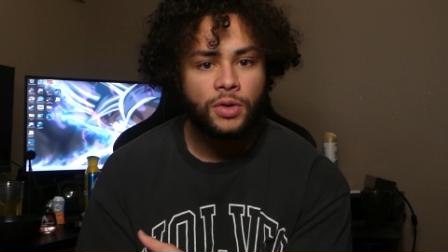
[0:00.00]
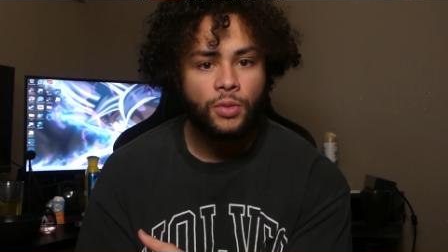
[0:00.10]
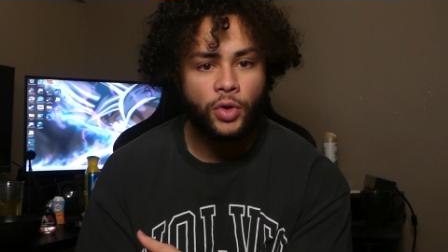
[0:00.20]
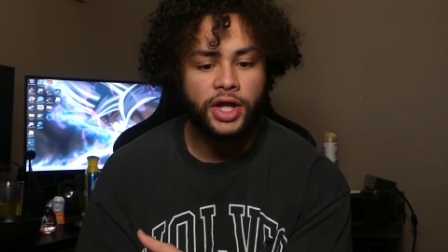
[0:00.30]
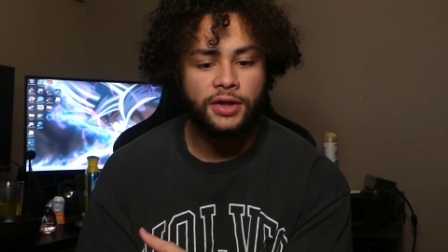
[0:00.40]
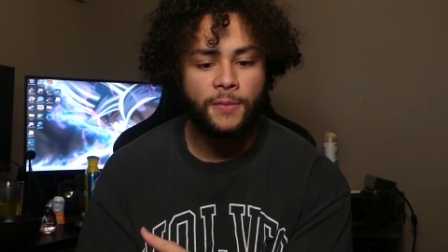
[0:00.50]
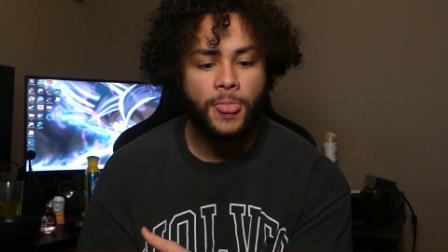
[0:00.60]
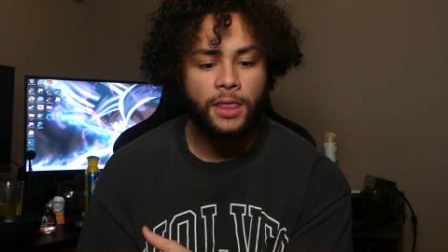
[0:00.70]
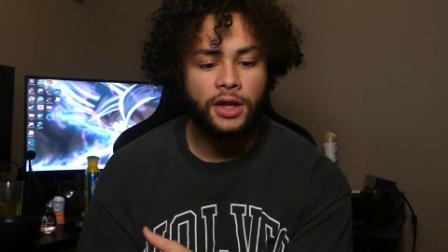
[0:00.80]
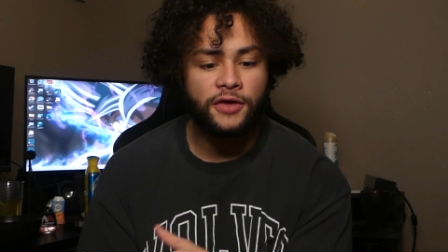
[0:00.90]
When,
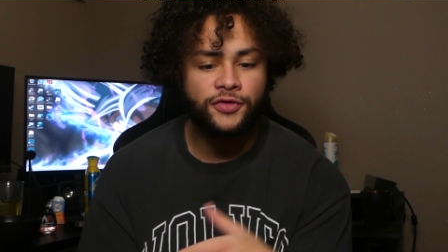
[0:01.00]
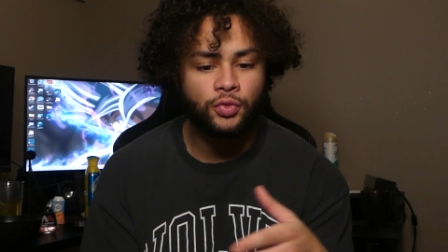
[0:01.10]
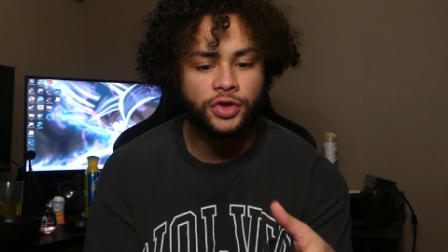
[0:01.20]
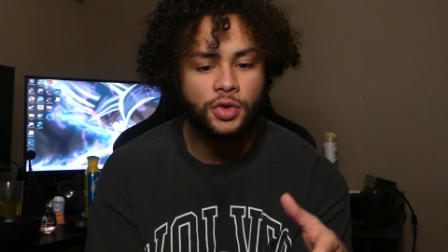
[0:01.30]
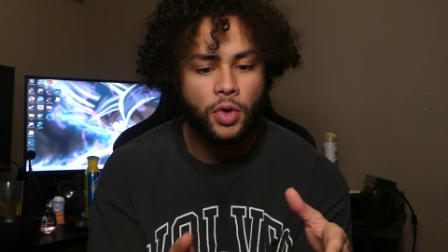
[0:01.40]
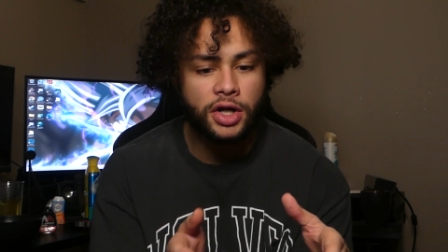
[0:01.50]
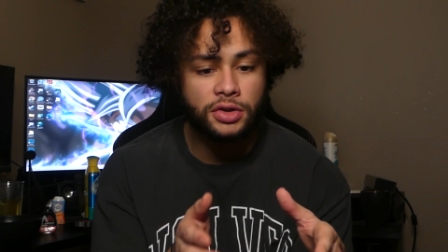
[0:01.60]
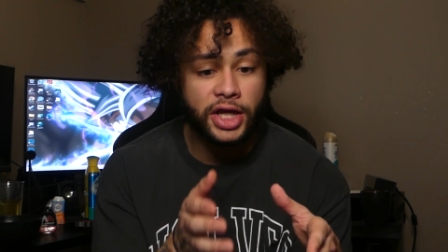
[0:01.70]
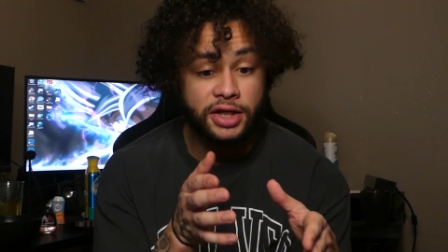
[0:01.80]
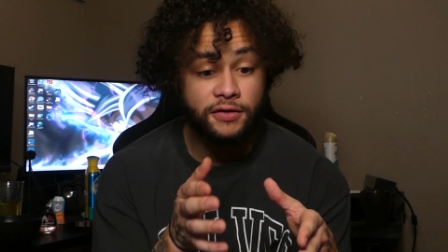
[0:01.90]
if you really want to
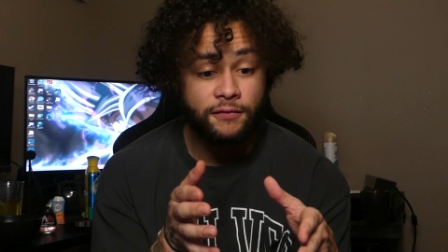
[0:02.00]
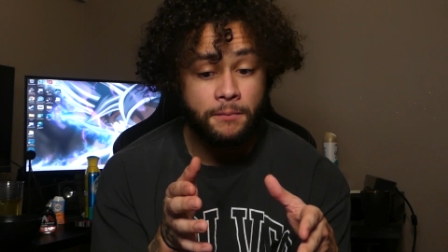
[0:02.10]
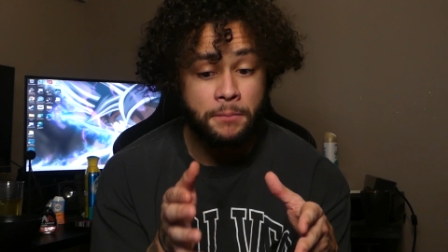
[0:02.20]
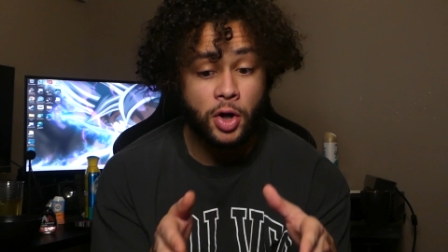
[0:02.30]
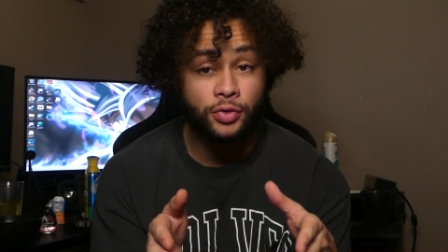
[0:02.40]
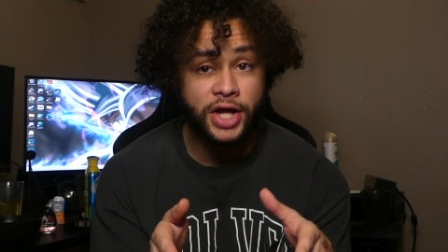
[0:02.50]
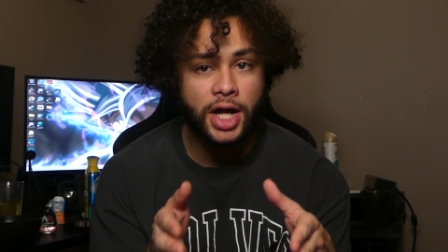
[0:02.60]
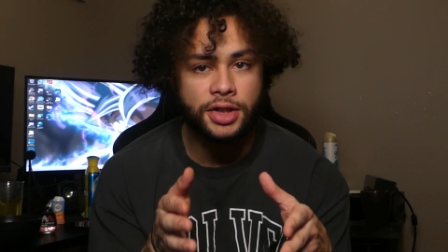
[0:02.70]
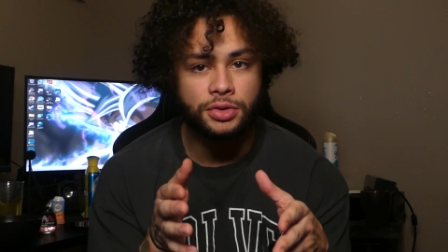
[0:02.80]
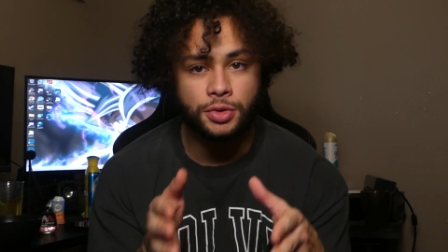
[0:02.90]
like buckle
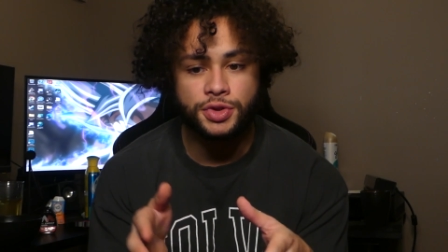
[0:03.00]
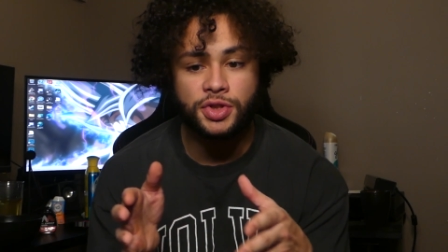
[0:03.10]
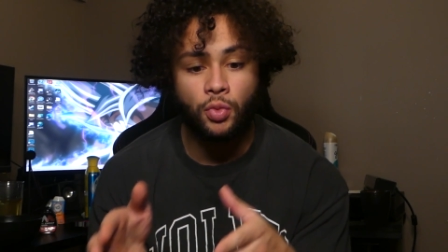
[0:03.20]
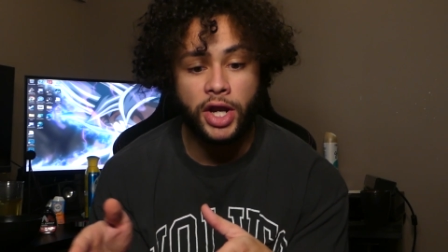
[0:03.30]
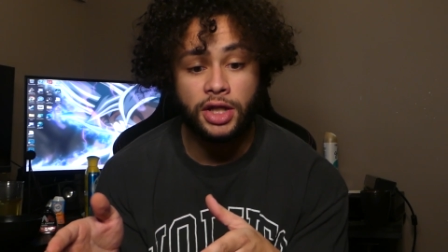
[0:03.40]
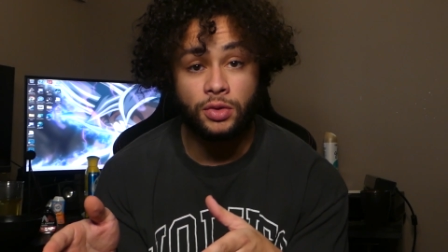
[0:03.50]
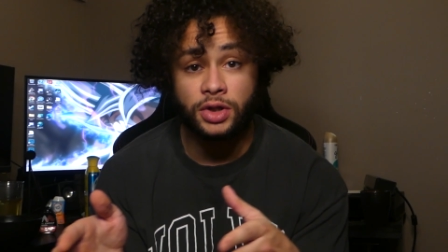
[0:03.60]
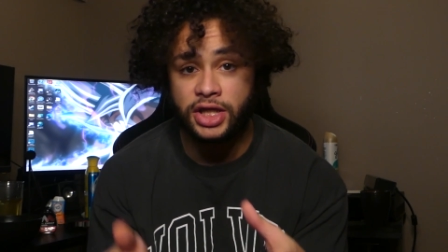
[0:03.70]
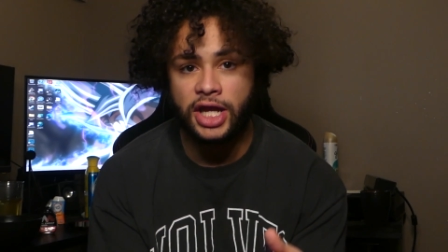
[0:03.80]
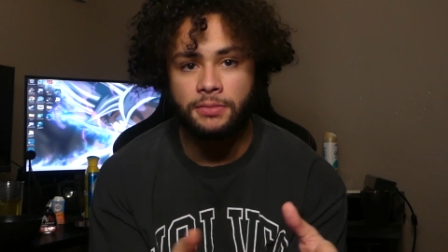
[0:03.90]
down and lose the weight
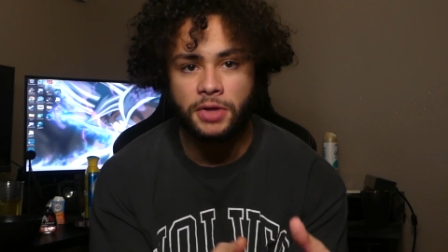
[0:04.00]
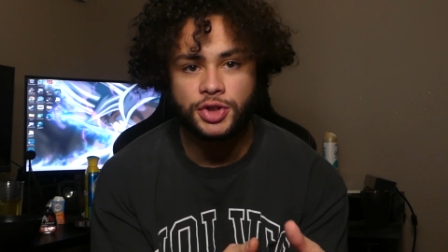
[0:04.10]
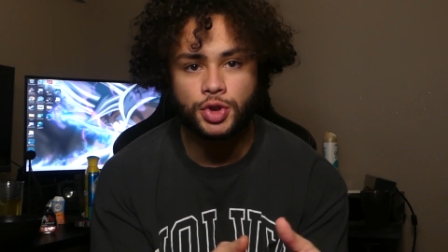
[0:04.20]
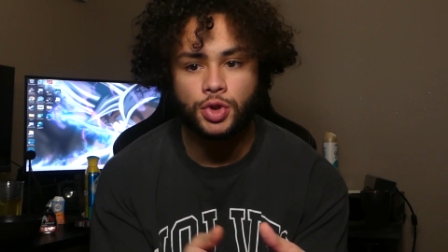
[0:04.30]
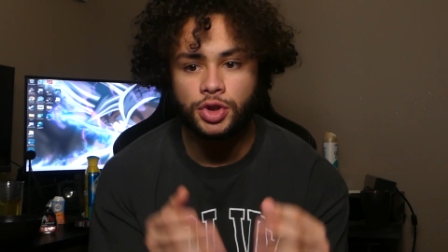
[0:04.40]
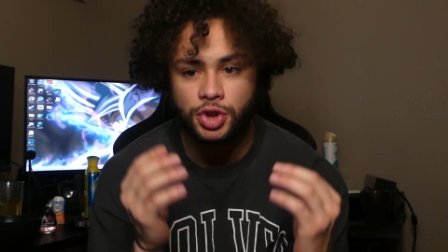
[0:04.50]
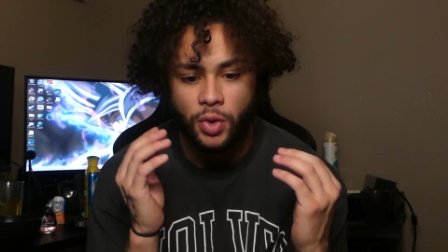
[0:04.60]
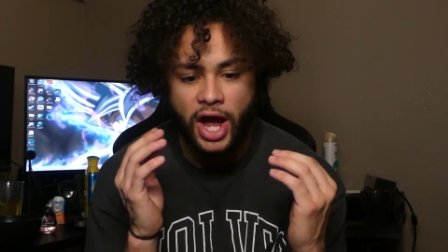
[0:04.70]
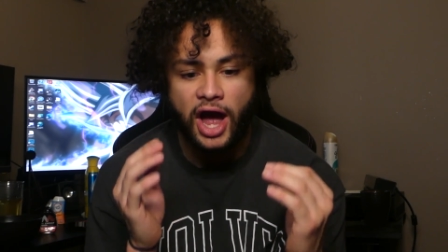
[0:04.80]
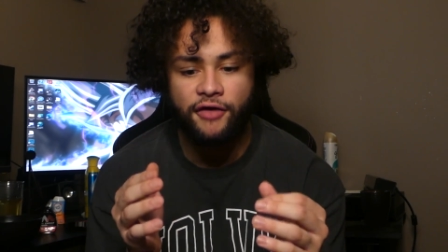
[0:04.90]
or gain muscle,
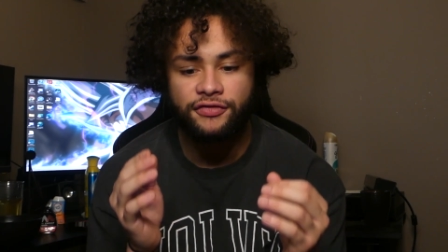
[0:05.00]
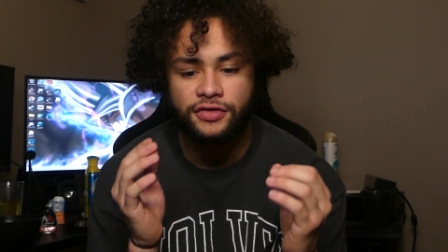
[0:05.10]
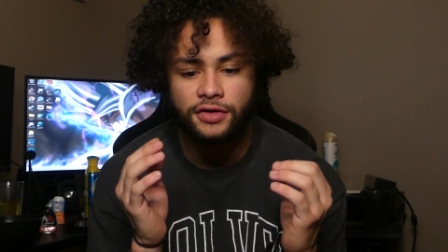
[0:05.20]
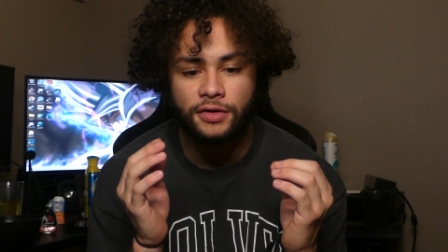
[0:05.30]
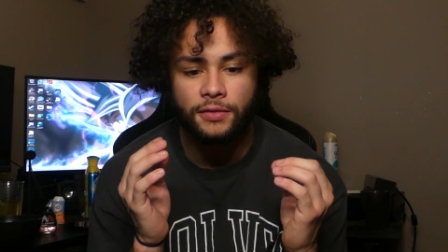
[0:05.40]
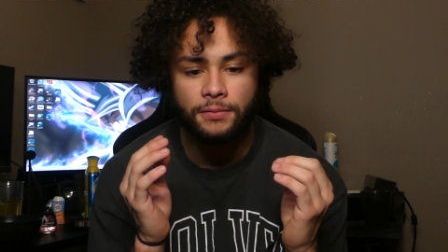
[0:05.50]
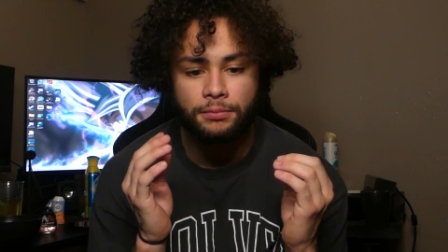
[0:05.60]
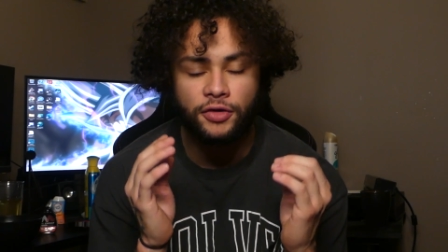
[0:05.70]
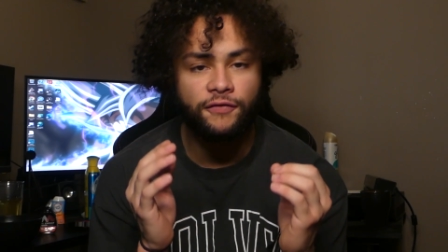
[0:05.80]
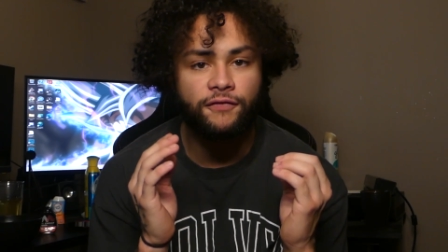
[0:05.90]
you have to
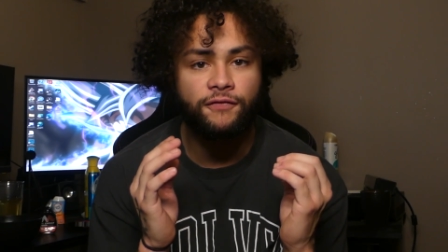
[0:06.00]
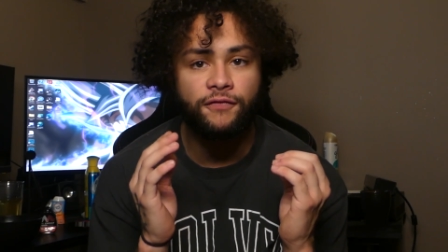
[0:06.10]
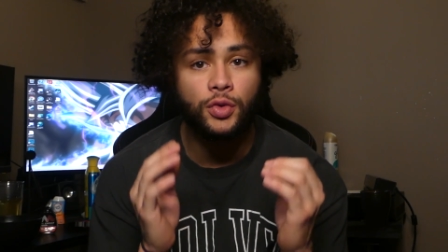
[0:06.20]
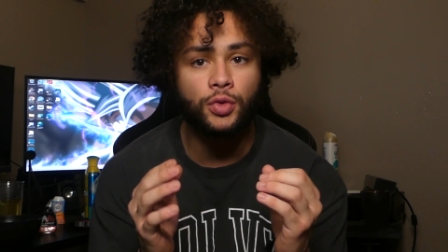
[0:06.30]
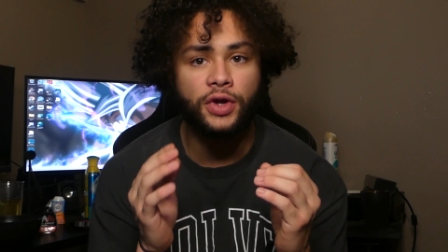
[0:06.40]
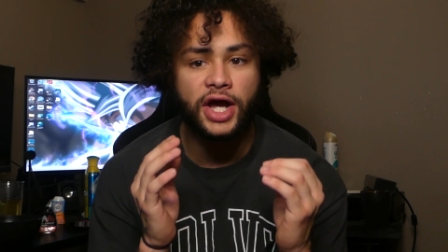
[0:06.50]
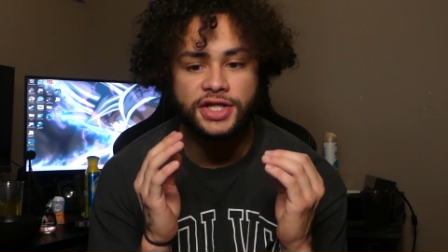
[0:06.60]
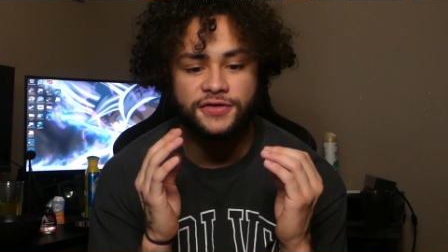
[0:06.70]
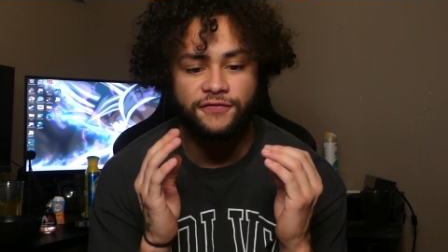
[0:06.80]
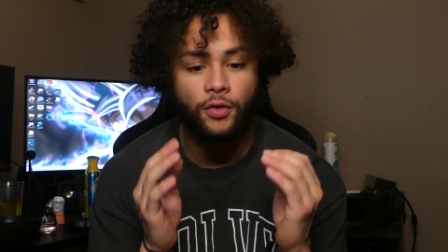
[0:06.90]
put food
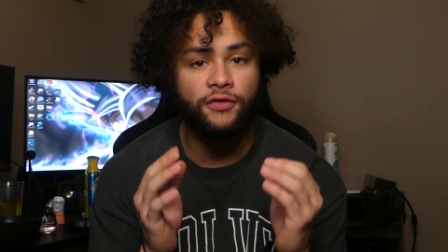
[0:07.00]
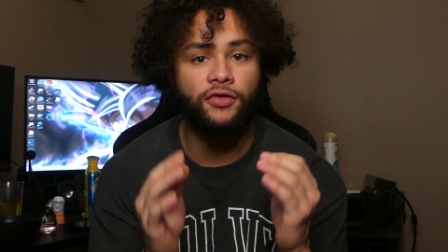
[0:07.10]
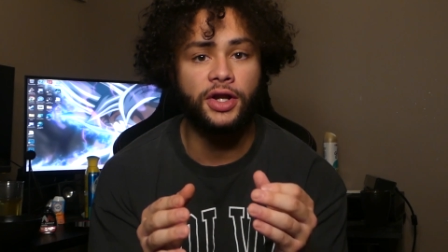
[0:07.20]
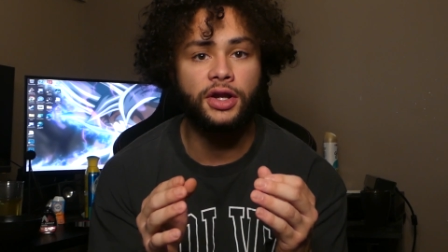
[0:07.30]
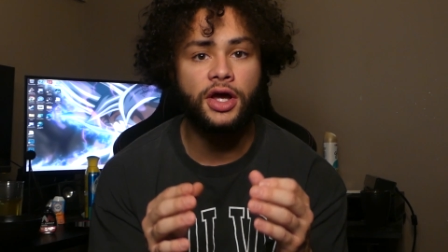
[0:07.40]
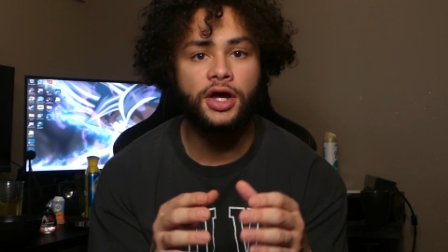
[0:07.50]
as a forefront.